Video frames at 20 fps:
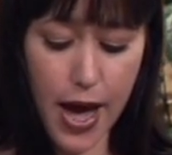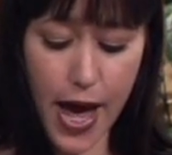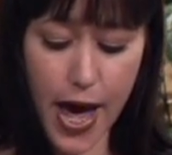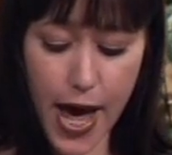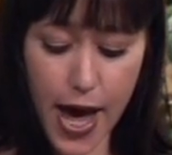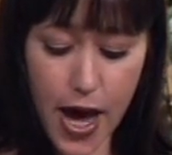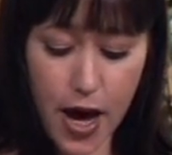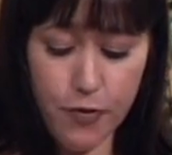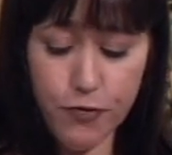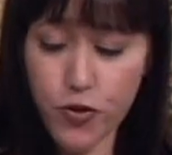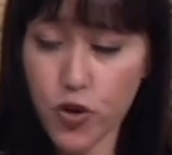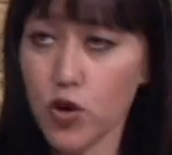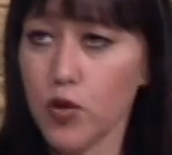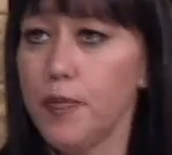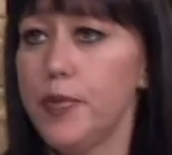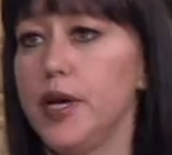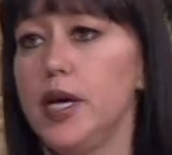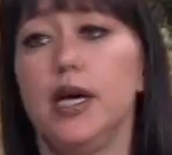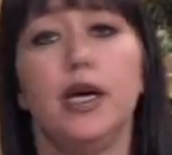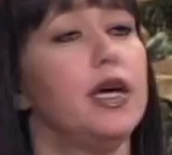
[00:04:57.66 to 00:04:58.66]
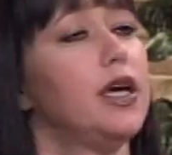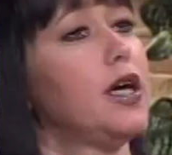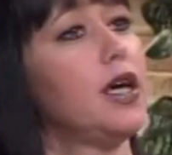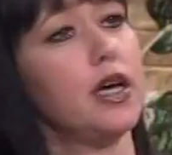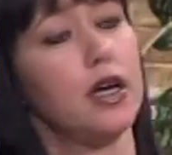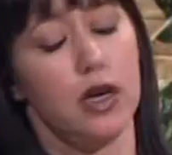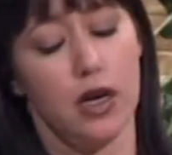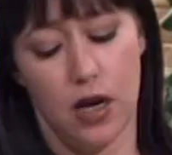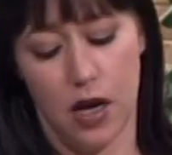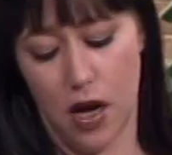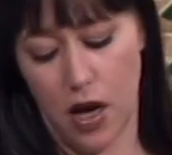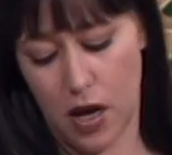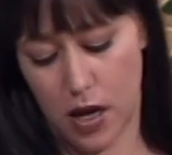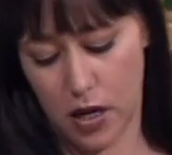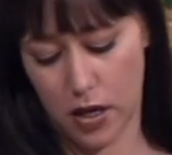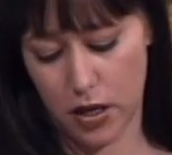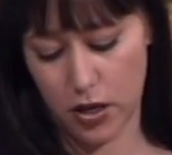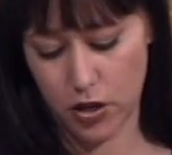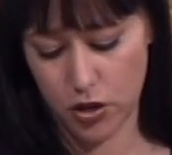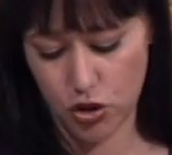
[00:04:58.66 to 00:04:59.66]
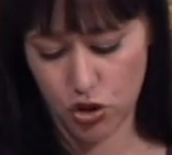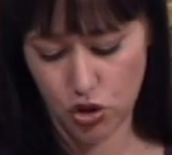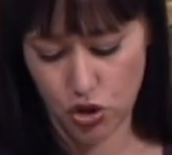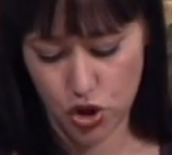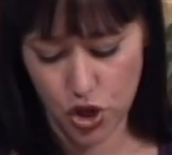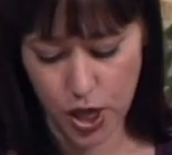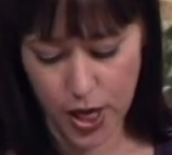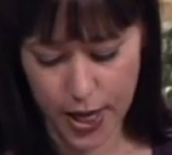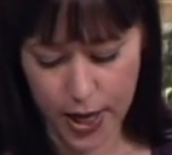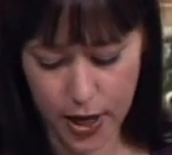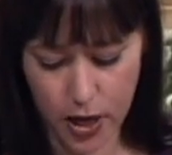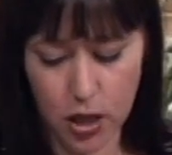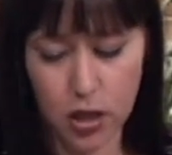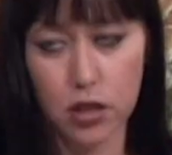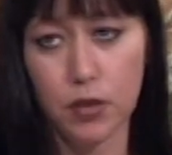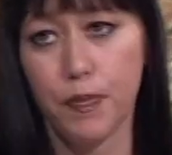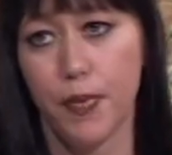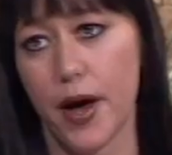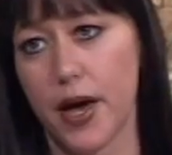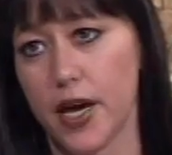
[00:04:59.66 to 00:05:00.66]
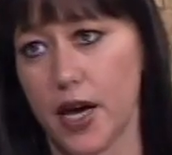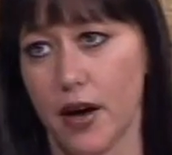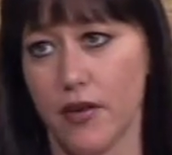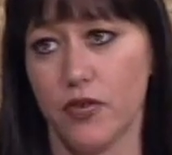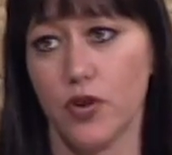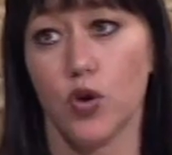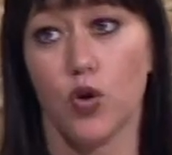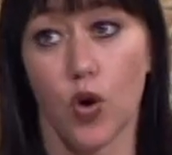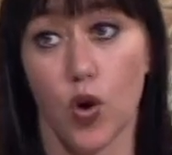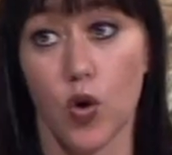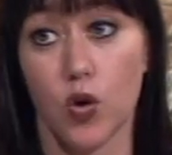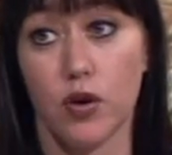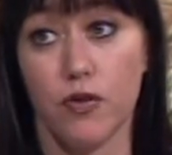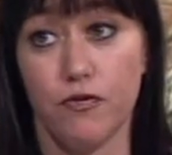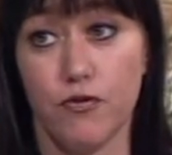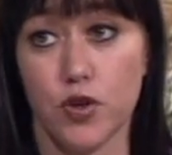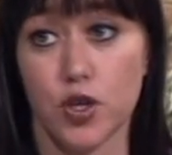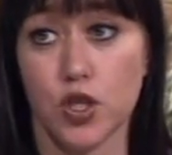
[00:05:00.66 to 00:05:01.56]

After being jailed by Kevin Cronin for